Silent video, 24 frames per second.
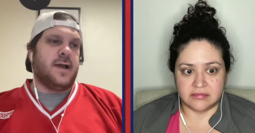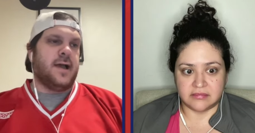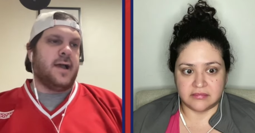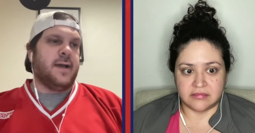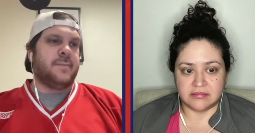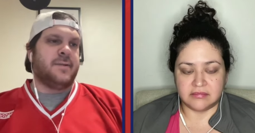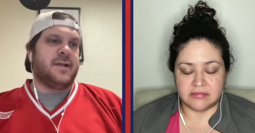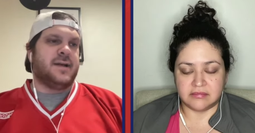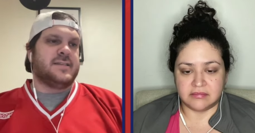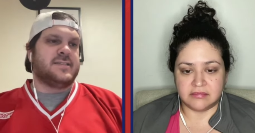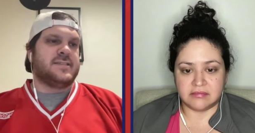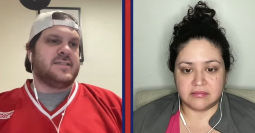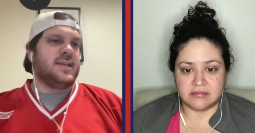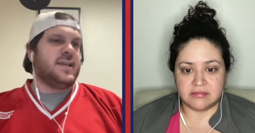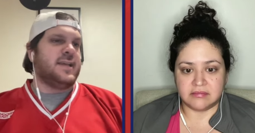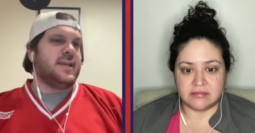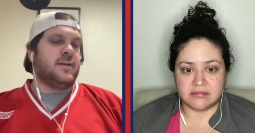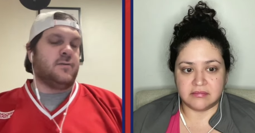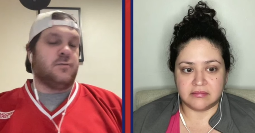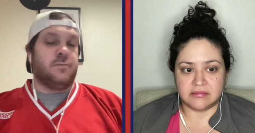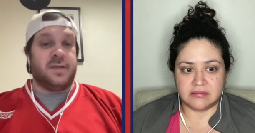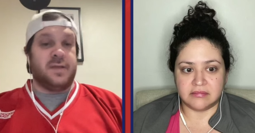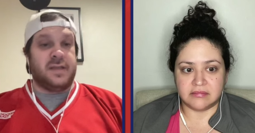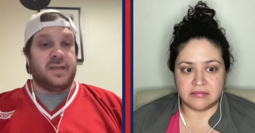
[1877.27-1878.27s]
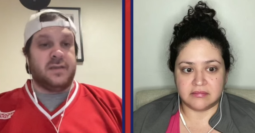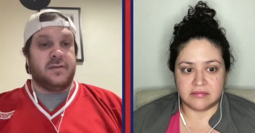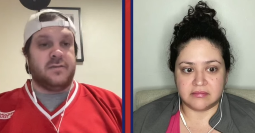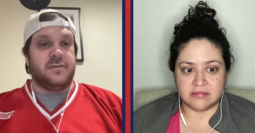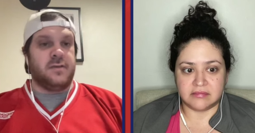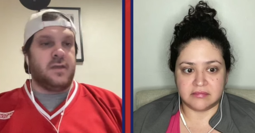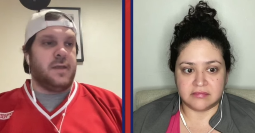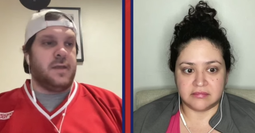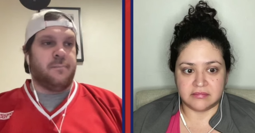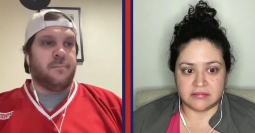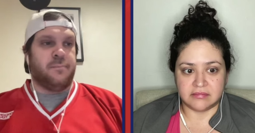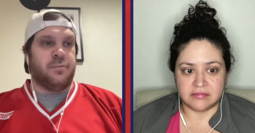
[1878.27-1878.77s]
Speaker 1: I'm not saying it would be
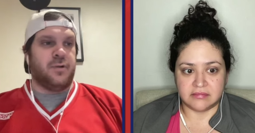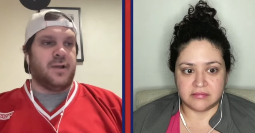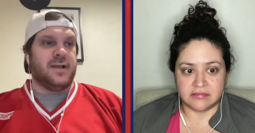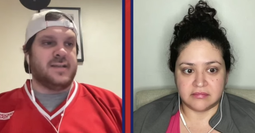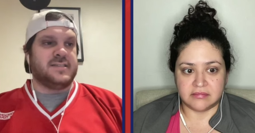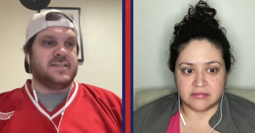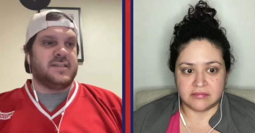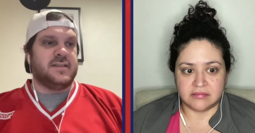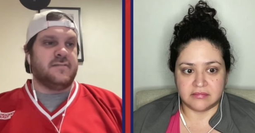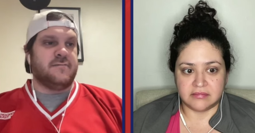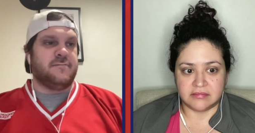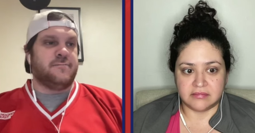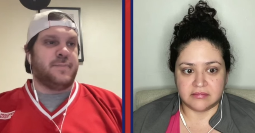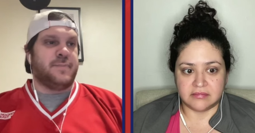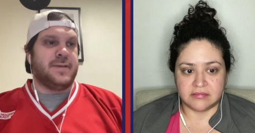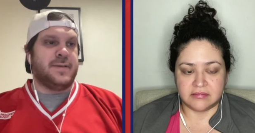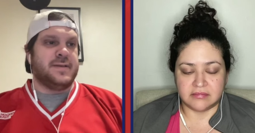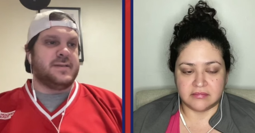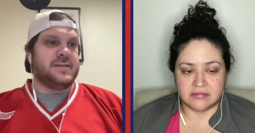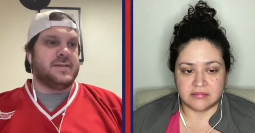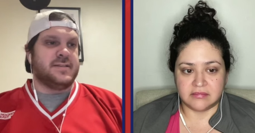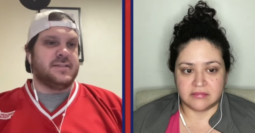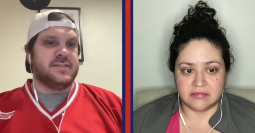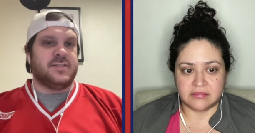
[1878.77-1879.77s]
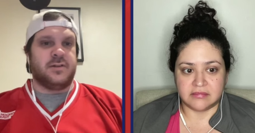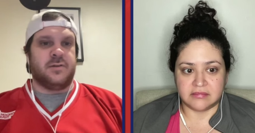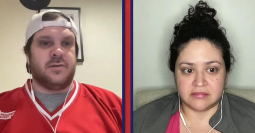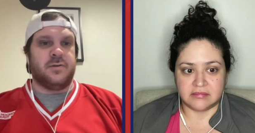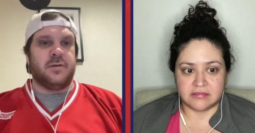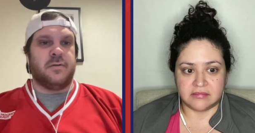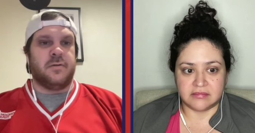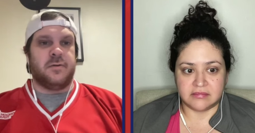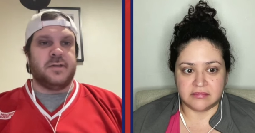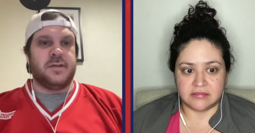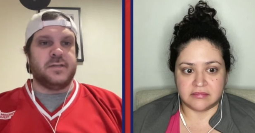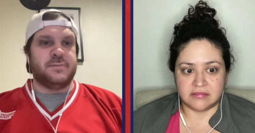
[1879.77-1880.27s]
impressive be,
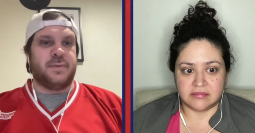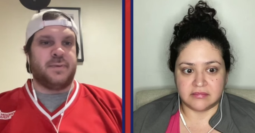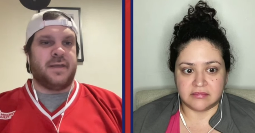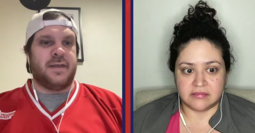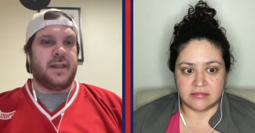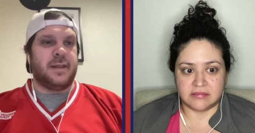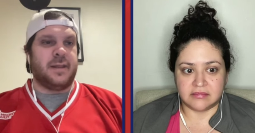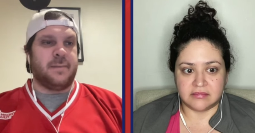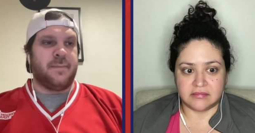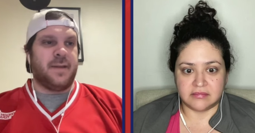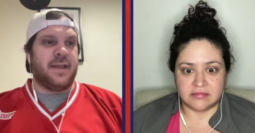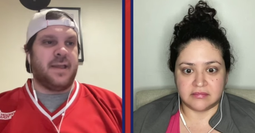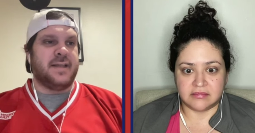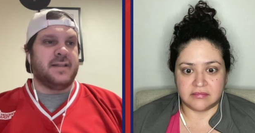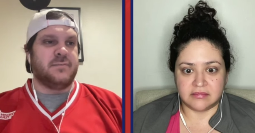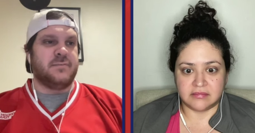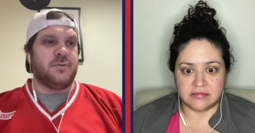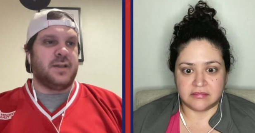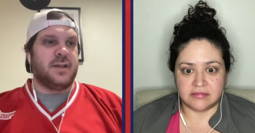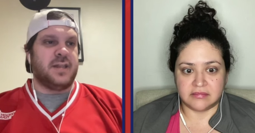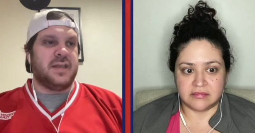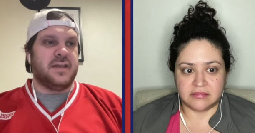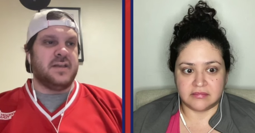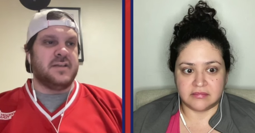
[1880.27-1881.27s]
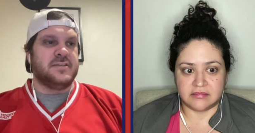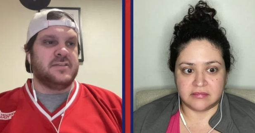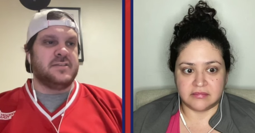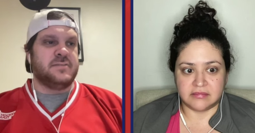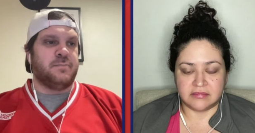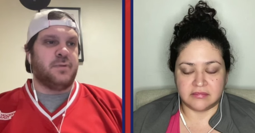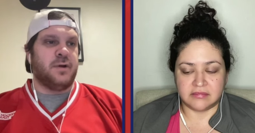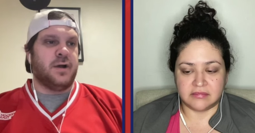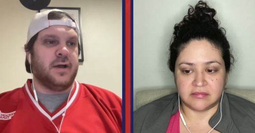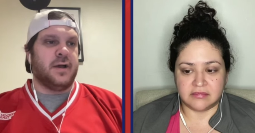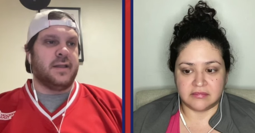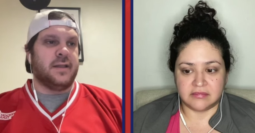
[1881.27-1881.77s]
considering he's been getting paid what he is,
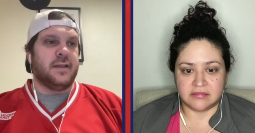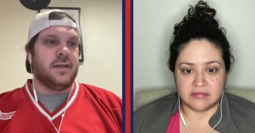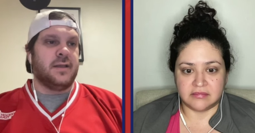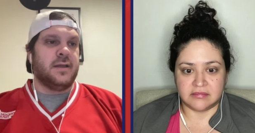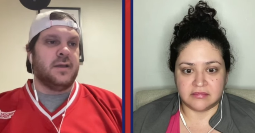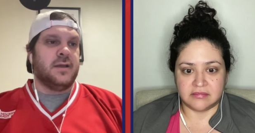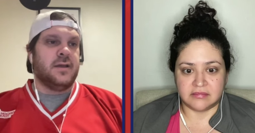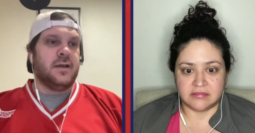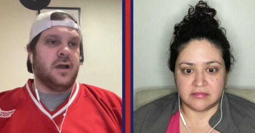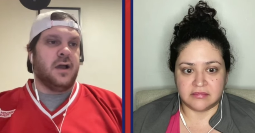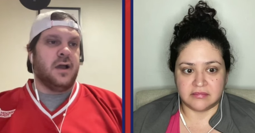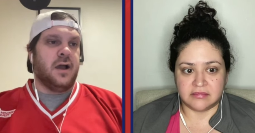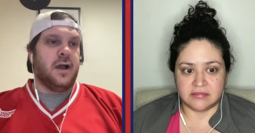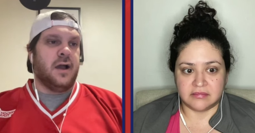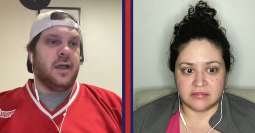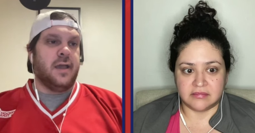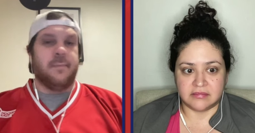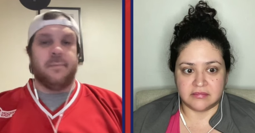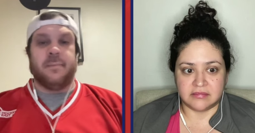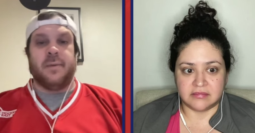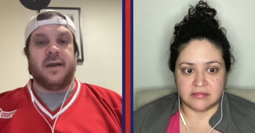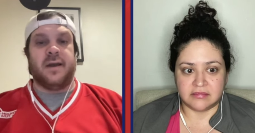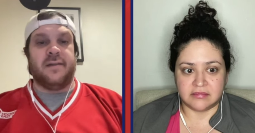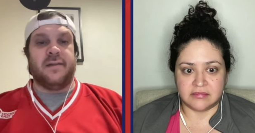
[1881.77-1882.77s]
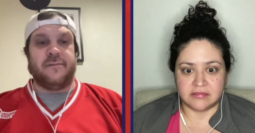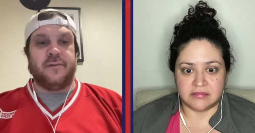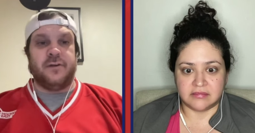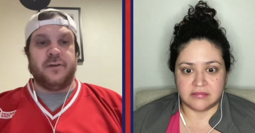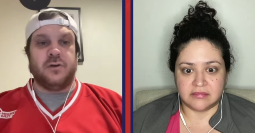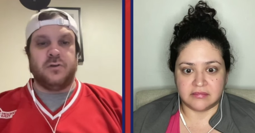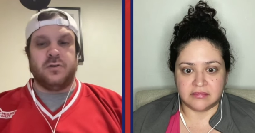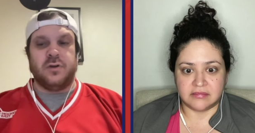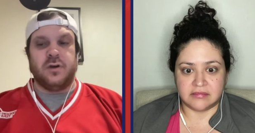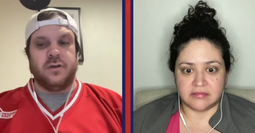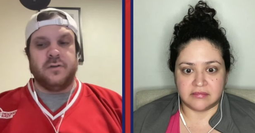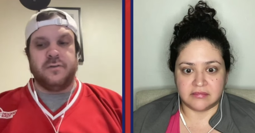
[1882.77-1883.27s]
but uh, it might
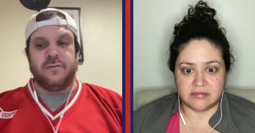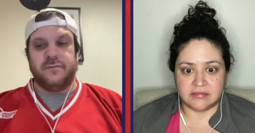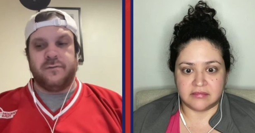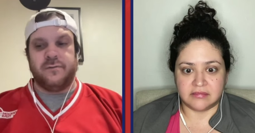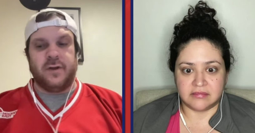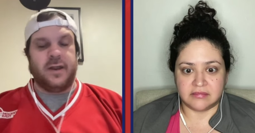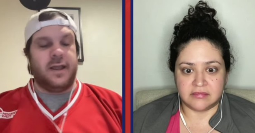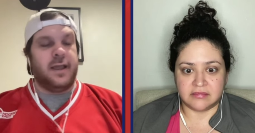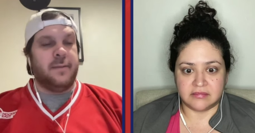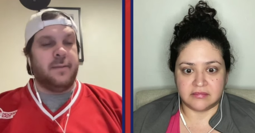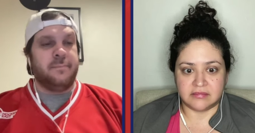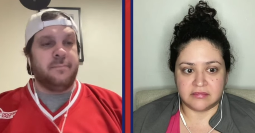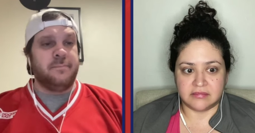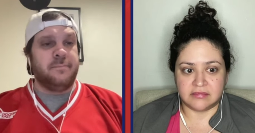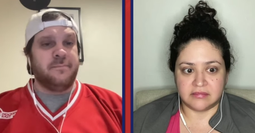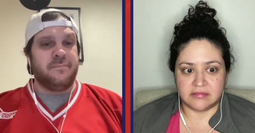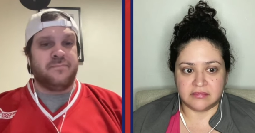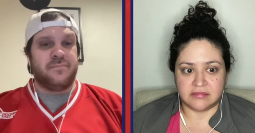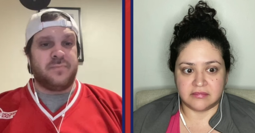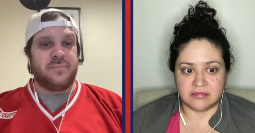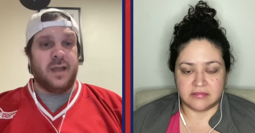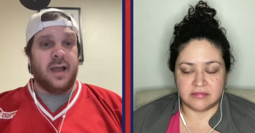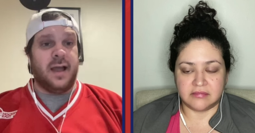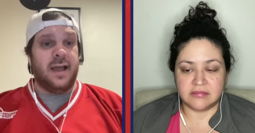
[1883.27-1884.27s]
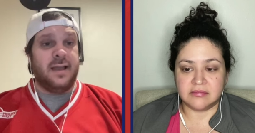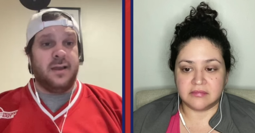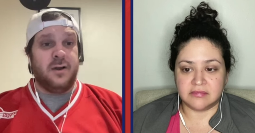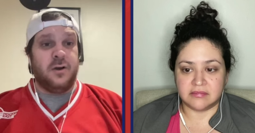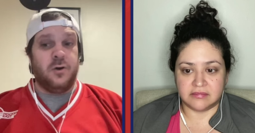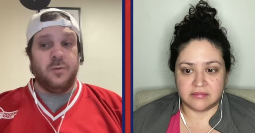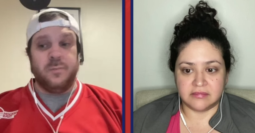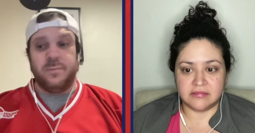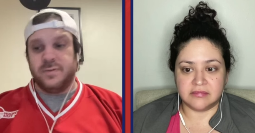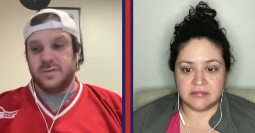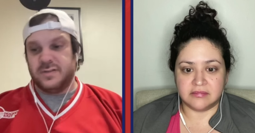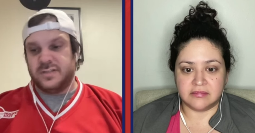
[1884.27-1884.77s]
feel good for him. I hmm. hope